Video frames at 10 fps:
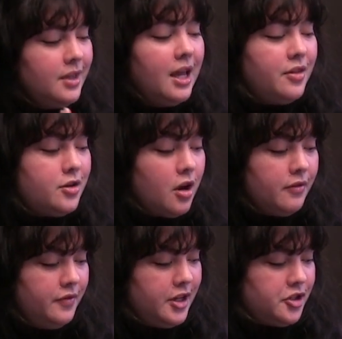And the
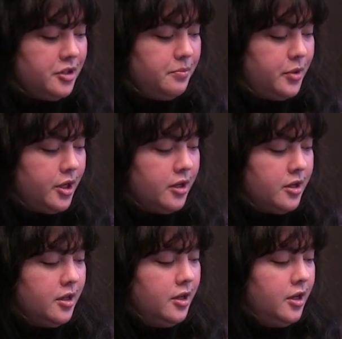nonfiction book,
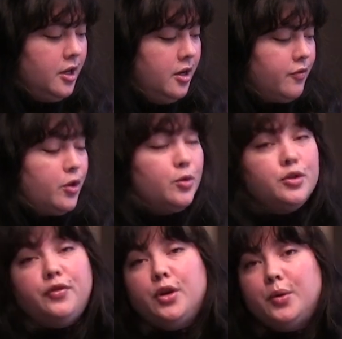for those
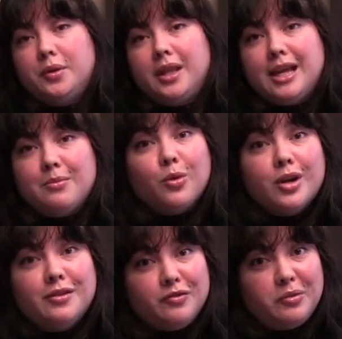of you who would like more
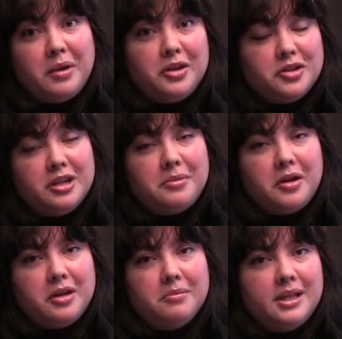information
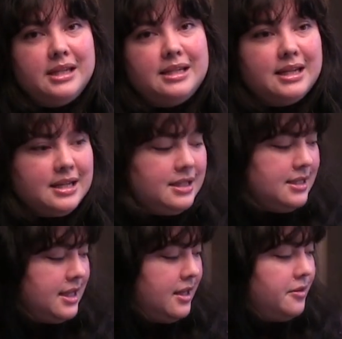about Emily
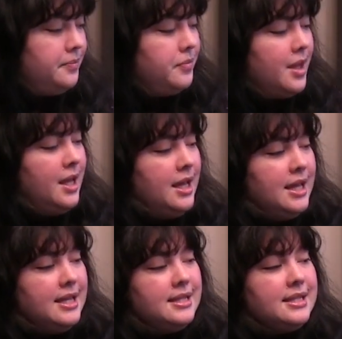Dickinson,
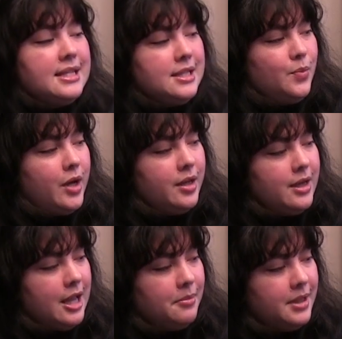is this one,
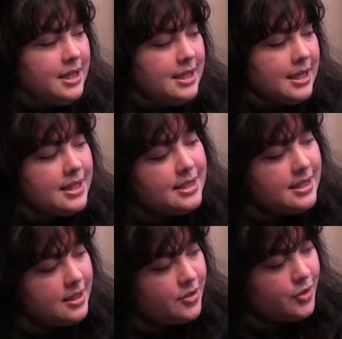Emily
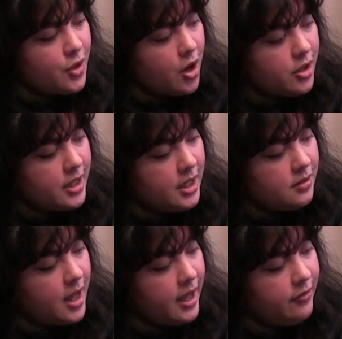Dickinson's Gardening
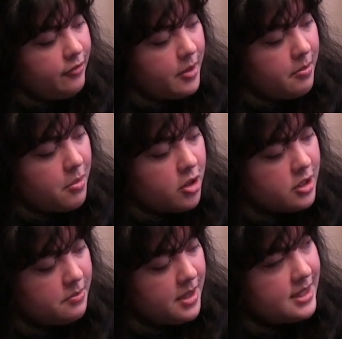Life by
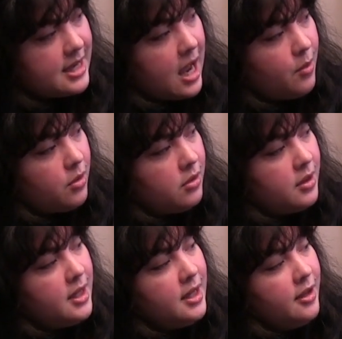Marta McDowell,
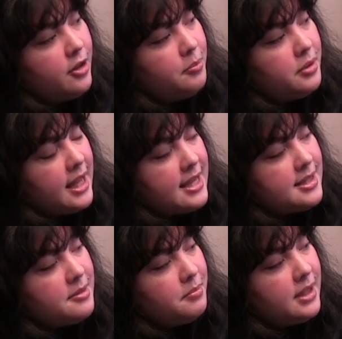The
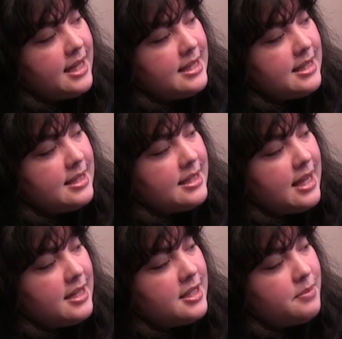Plants and Places
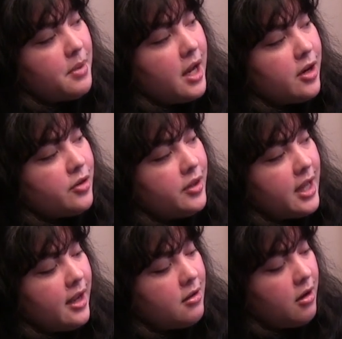That Inspired the
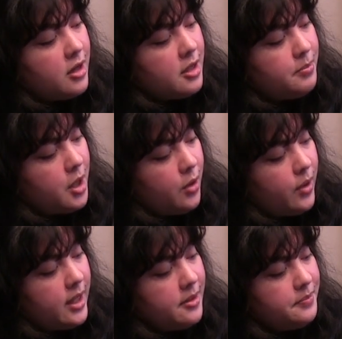Iconic
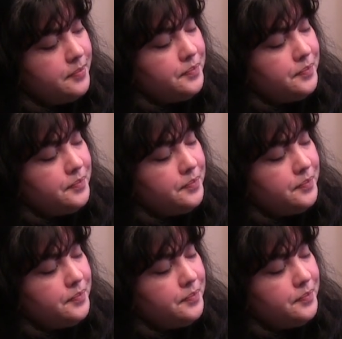Poet.